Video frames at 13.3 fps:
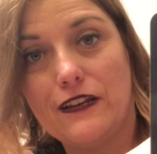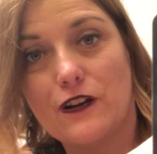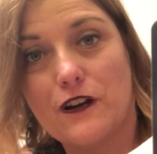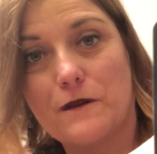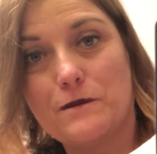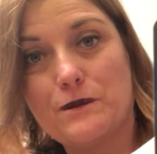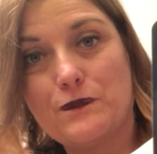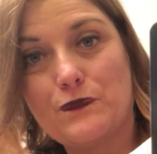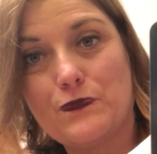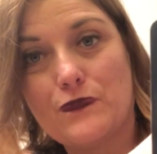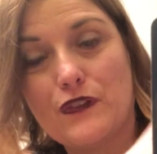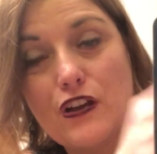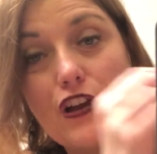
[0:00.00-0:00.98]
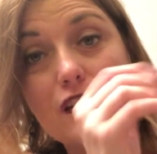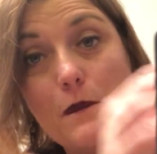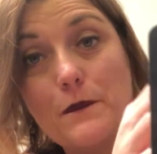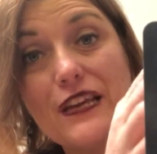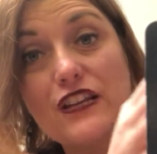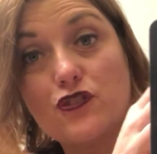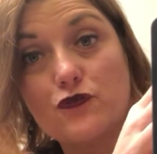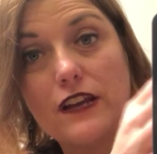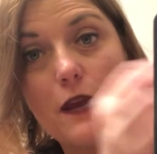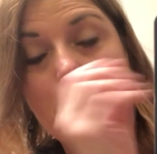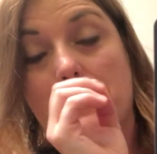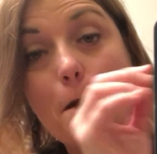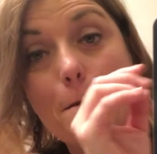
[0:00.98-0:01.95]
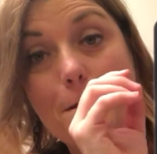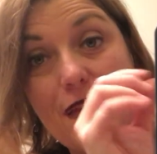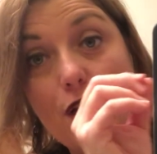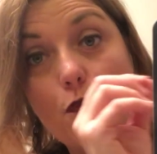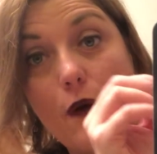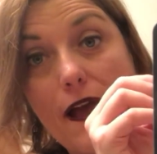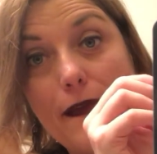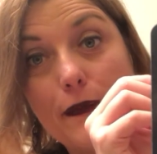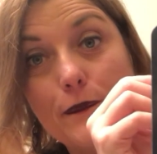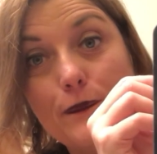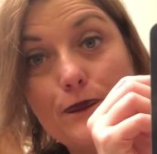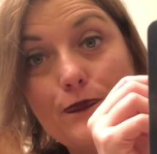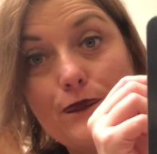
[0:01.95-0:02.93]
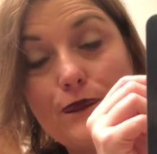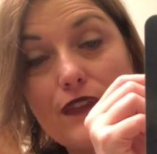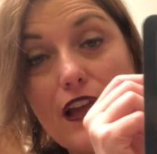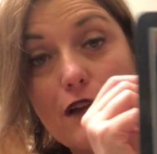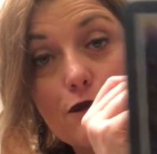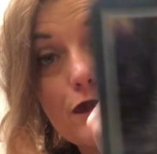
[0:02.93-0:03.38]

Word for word: here in a big dream, in a big way. I